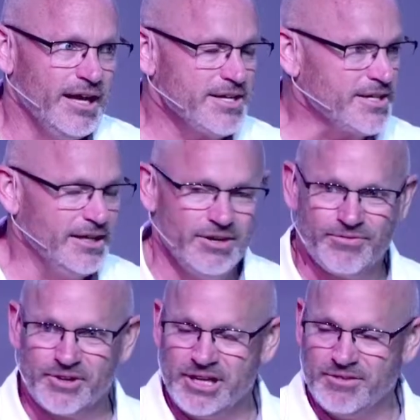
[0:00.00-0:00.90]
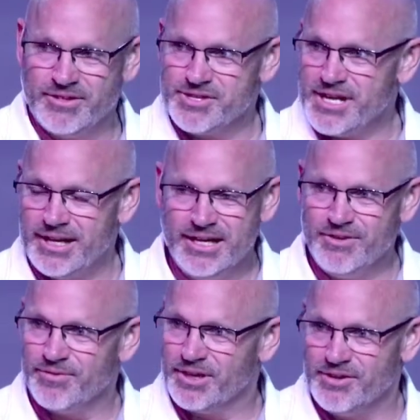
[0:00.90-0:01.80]
Yes, I need forgiveness. I
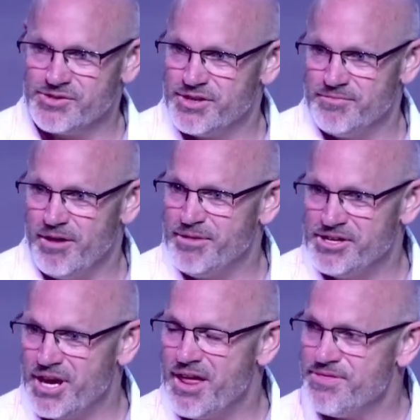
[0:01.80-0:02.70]
need forgiveness of my sin.